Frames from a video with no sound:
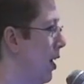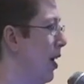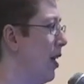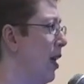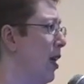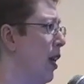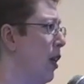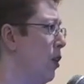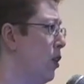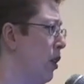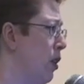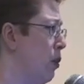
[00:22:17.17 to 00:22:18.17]
I can
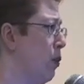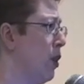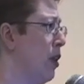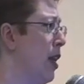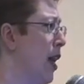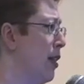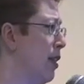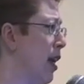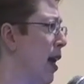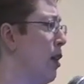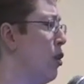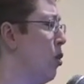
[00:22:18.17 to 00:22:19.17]
guarantee you that
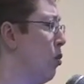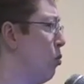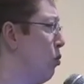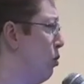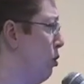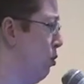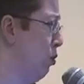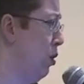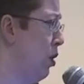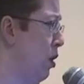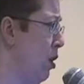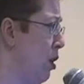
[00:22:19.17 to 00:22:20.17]
NASA had no
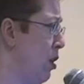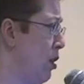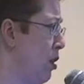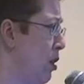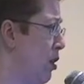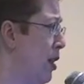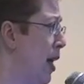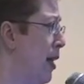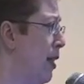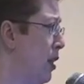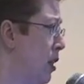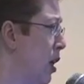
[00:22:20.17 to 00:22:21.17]
clue
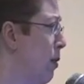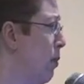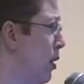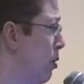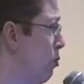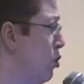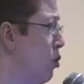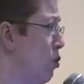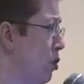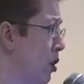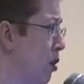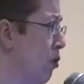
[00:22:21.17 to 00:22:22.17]
that this company was
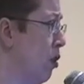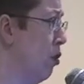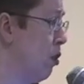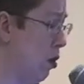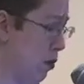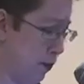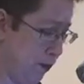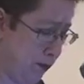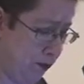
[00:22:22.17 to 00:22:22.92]
using their logo,